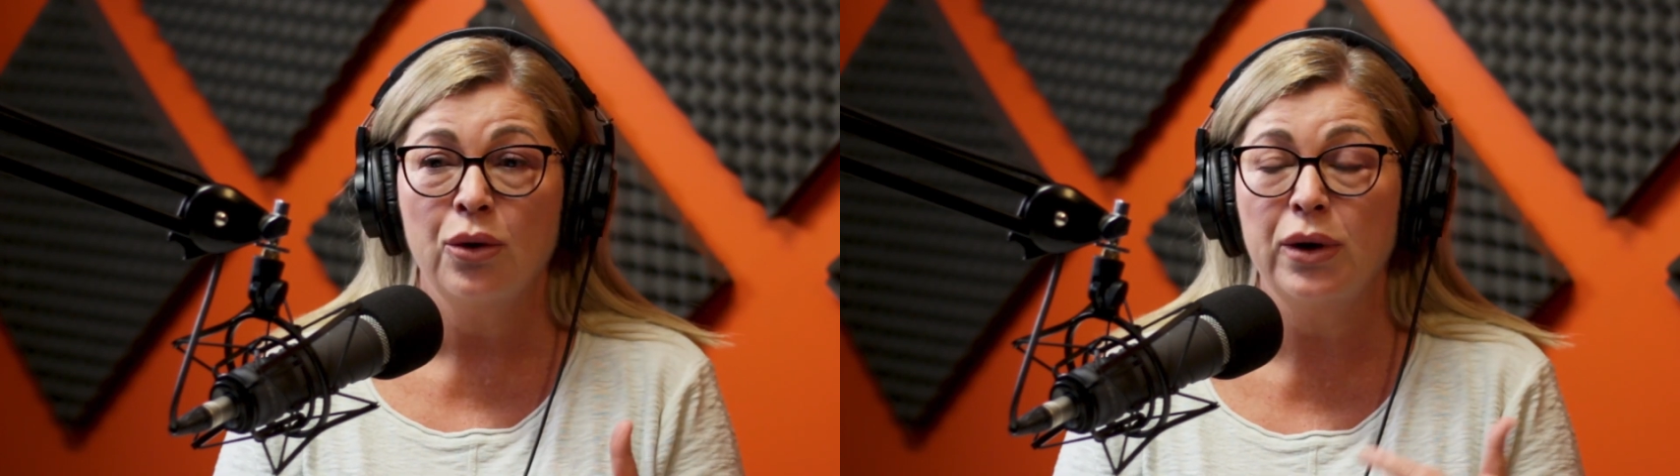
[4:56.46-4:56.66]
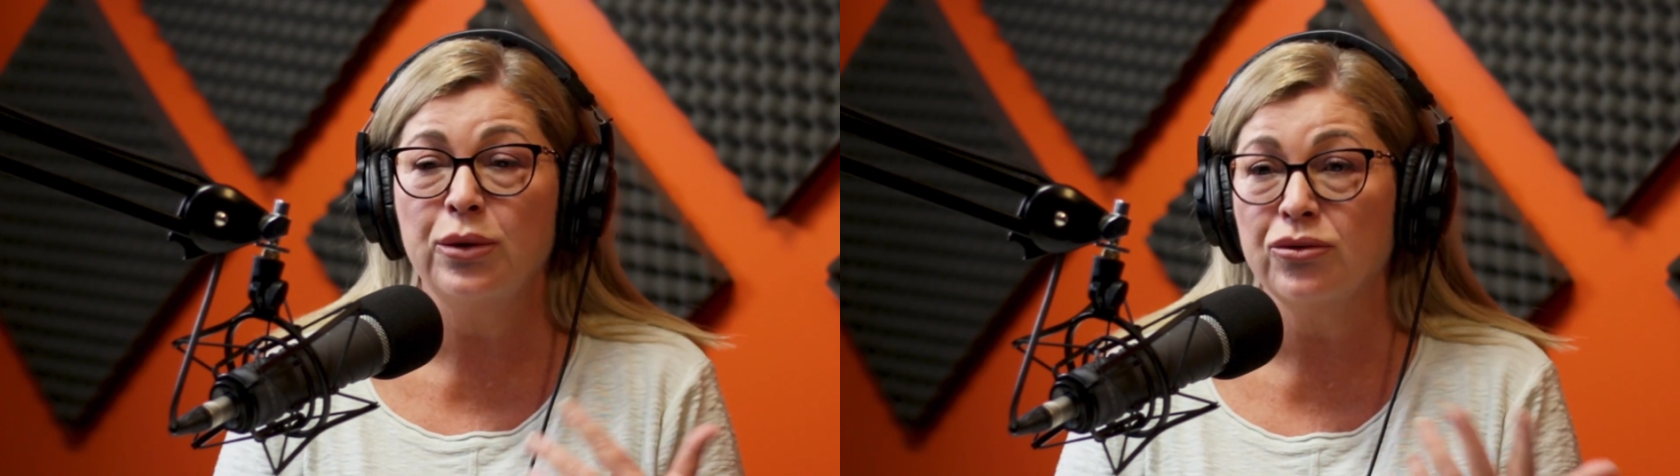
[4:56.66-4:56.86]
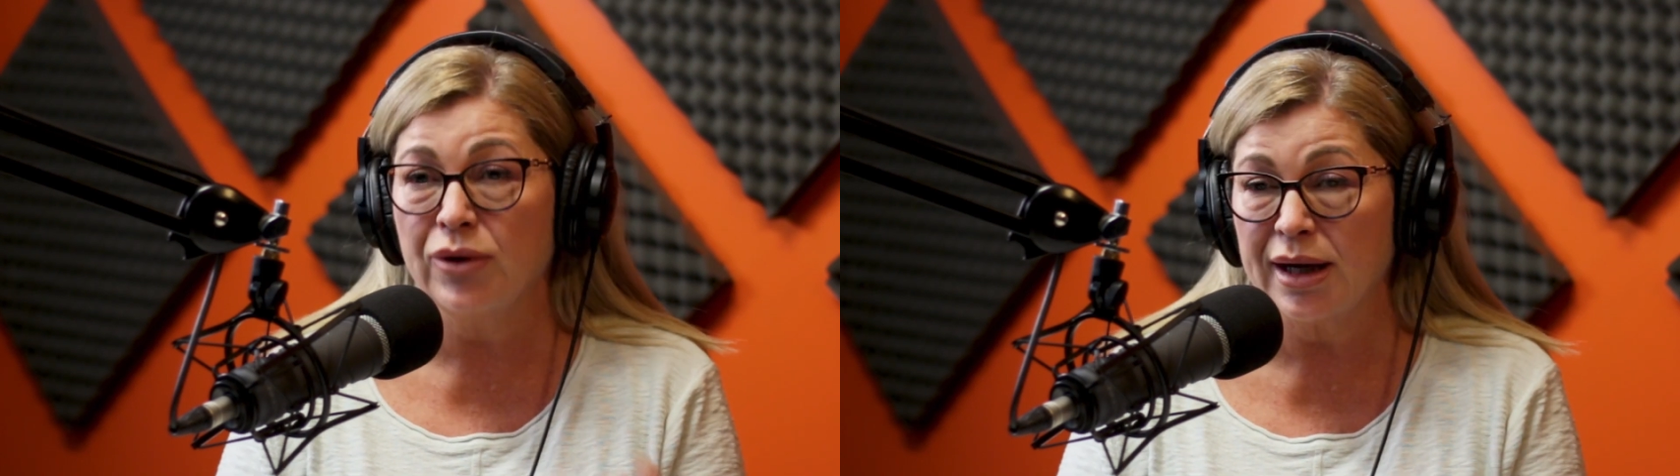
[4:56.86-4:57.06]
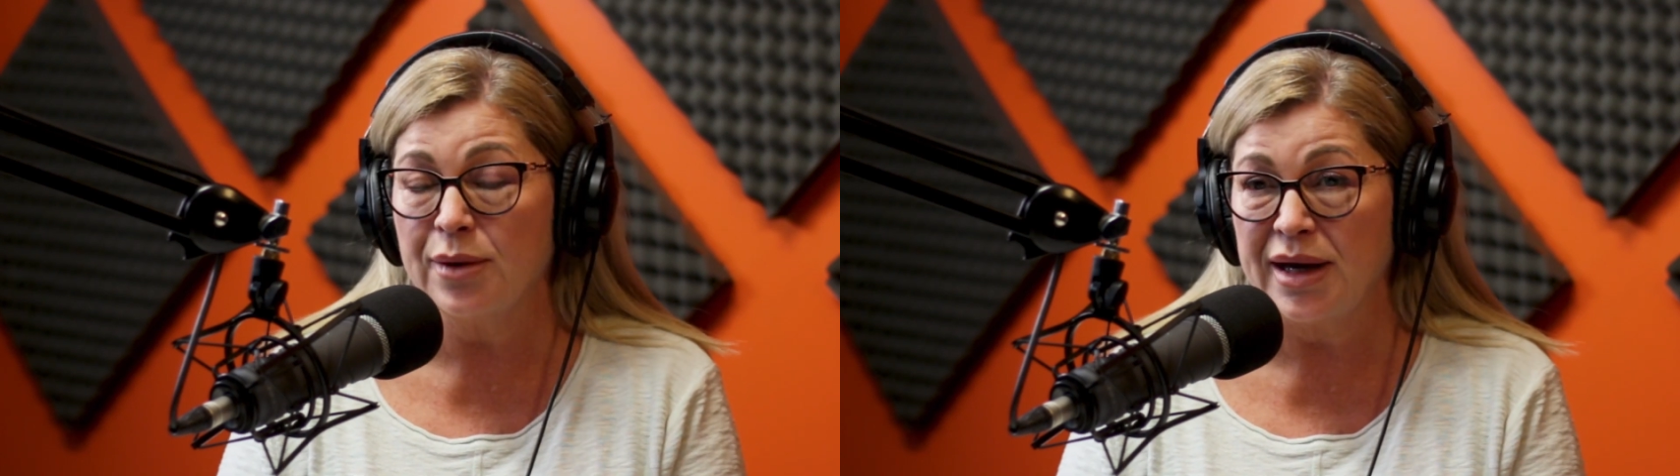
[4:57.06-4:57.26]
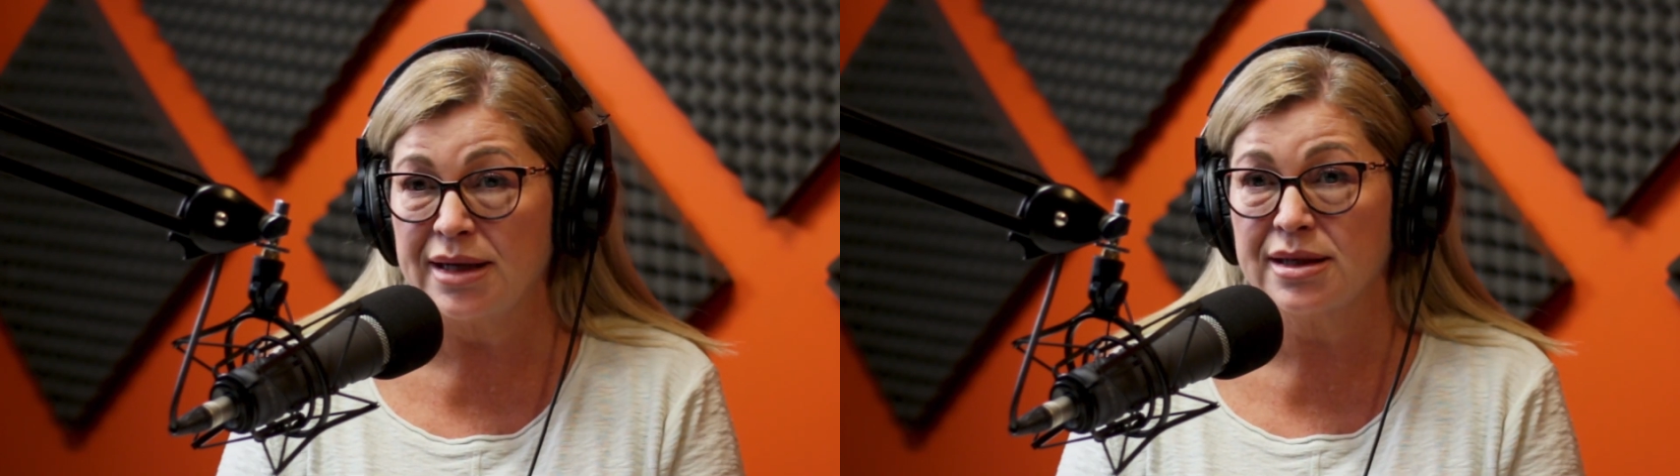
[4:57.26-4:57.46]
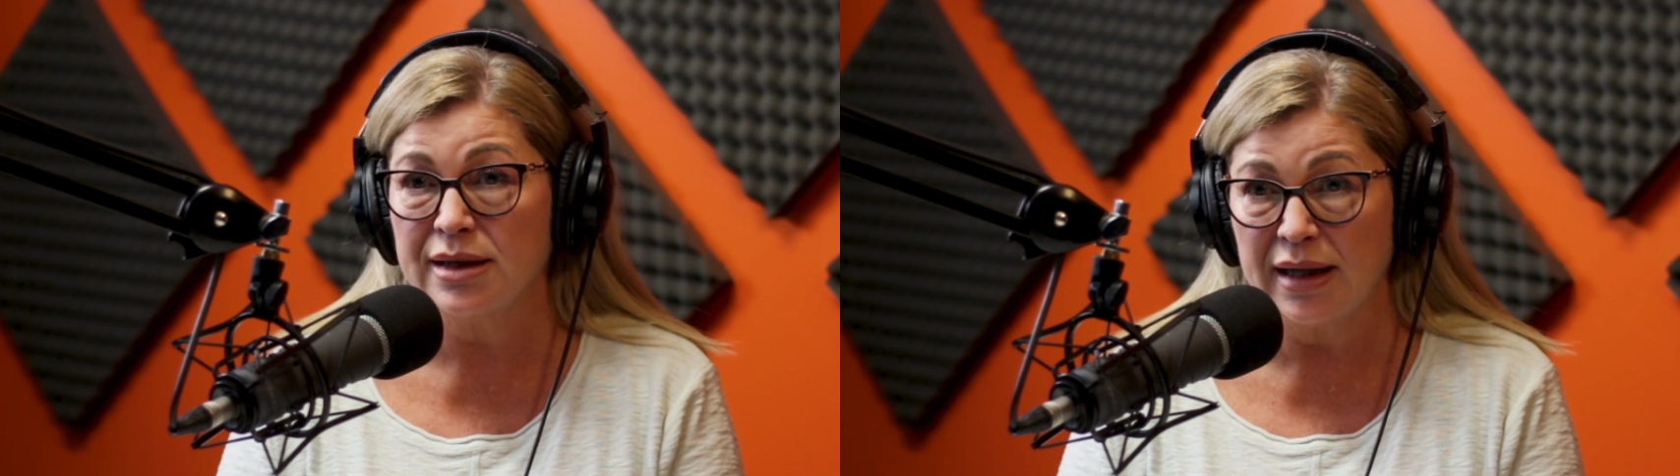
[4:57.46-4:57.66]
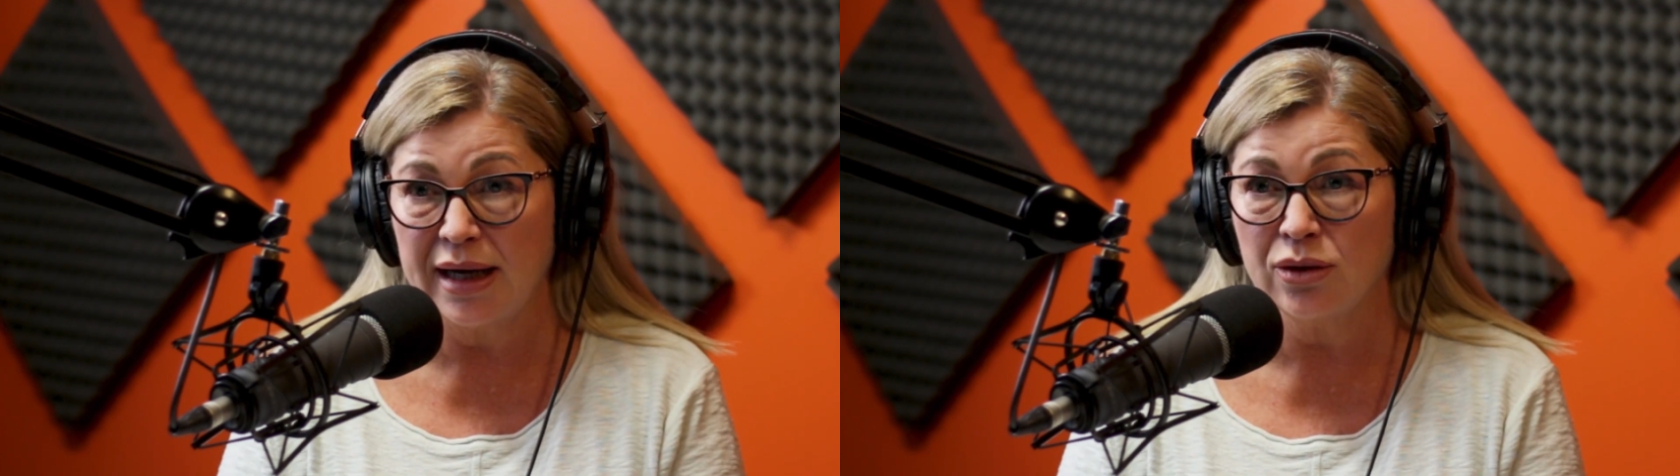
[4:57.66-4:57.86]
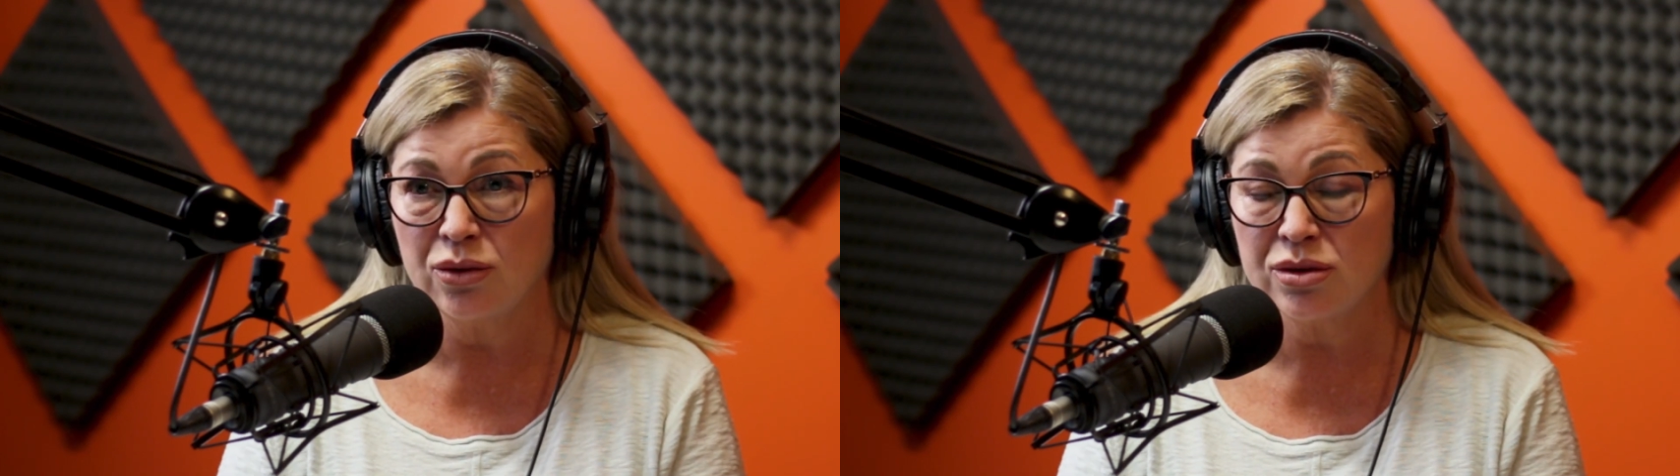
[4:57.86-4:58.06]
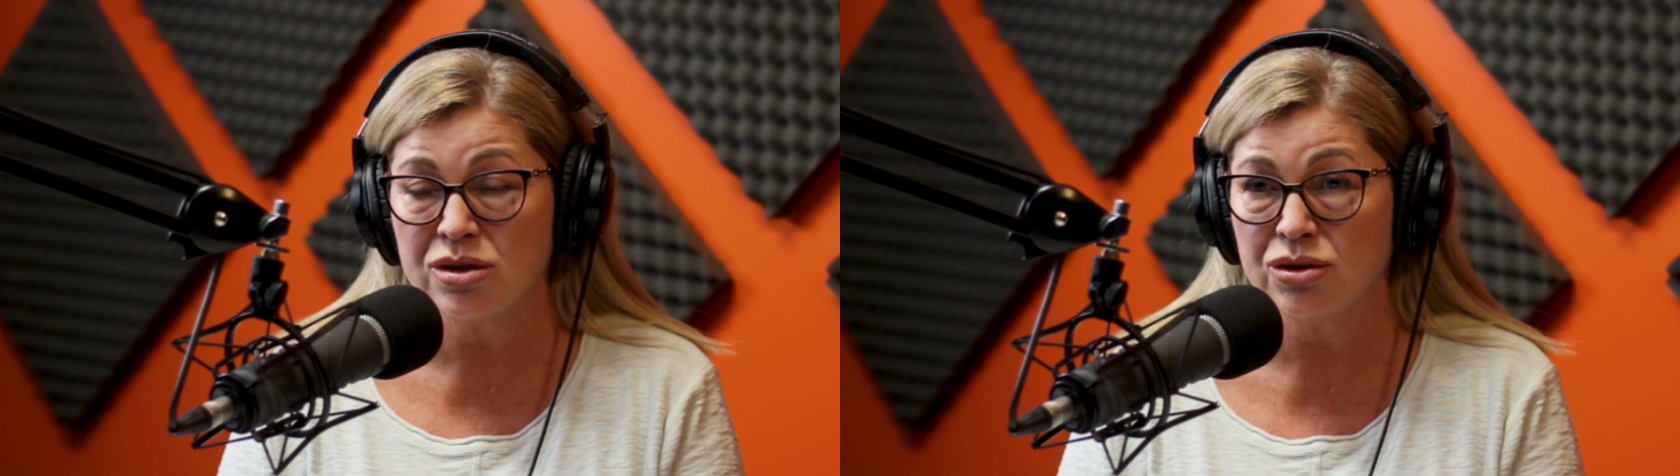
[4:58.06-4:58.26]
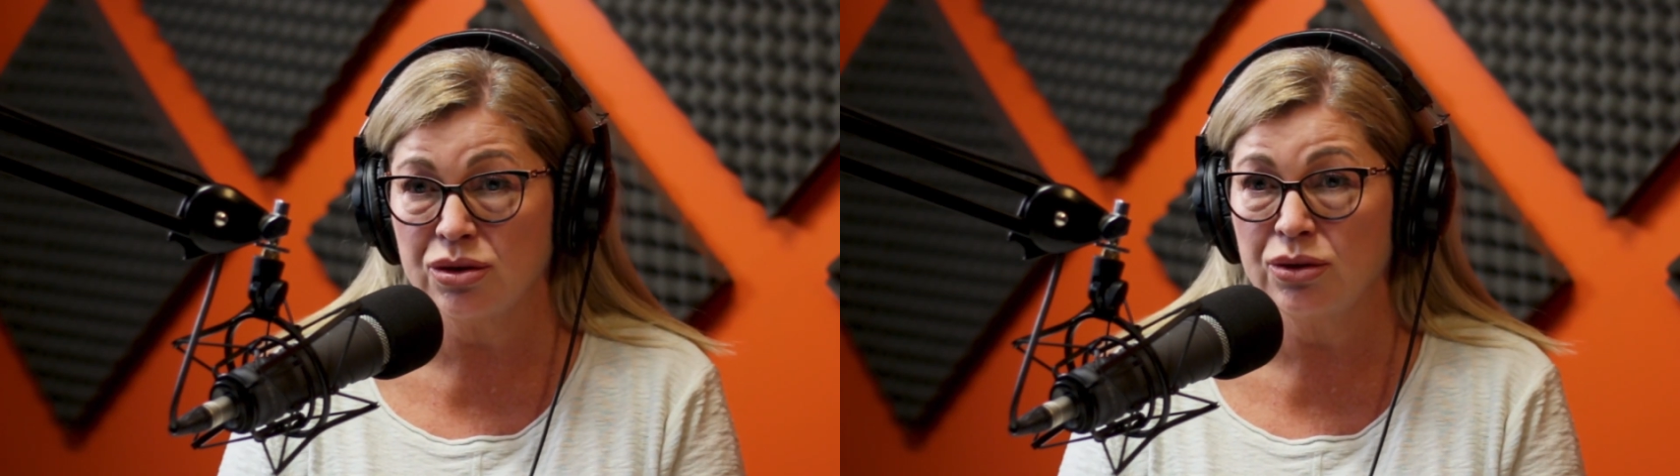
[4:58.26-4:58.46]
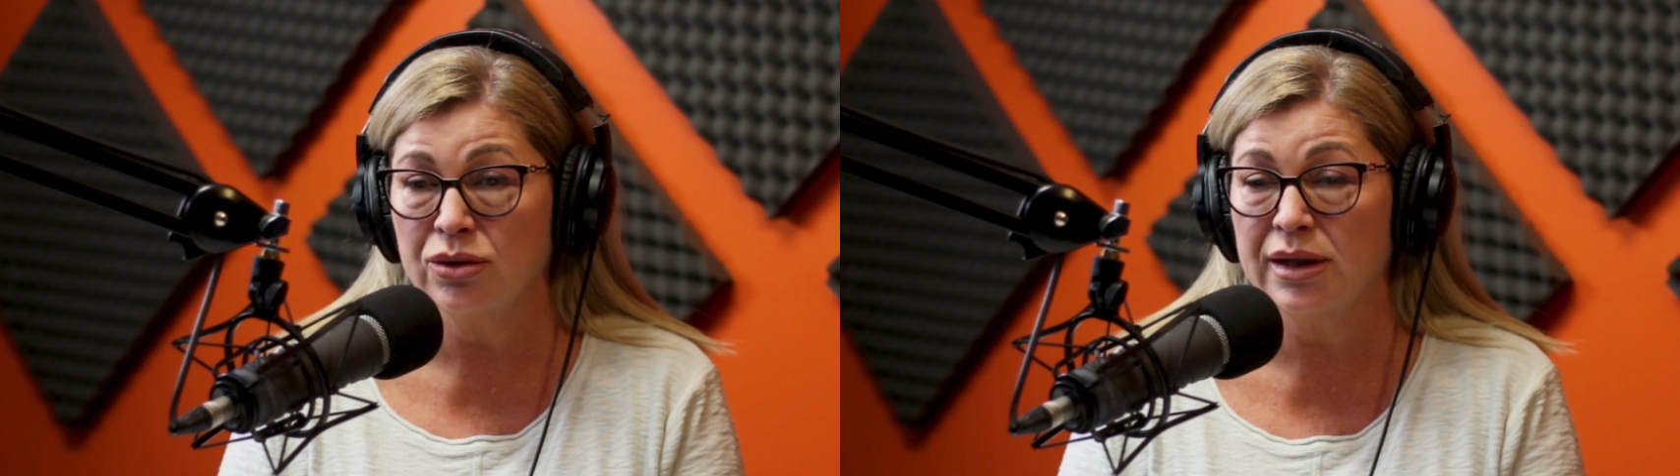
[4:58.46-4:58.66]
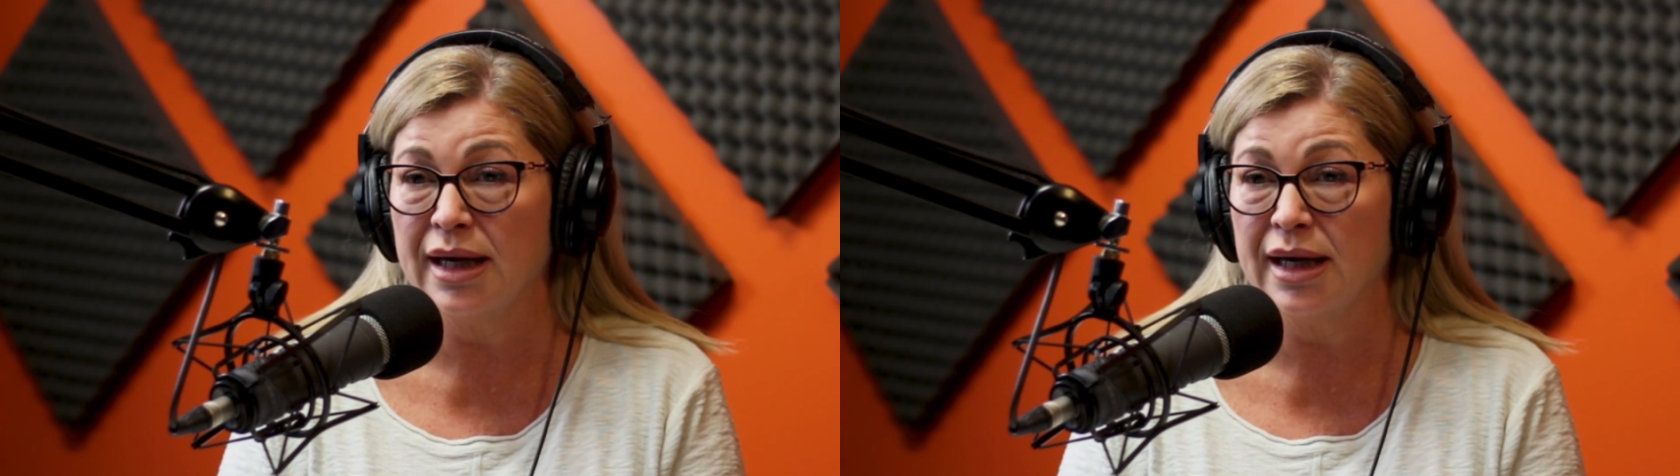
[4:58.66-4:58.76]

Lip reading: we will recommend to the landlord to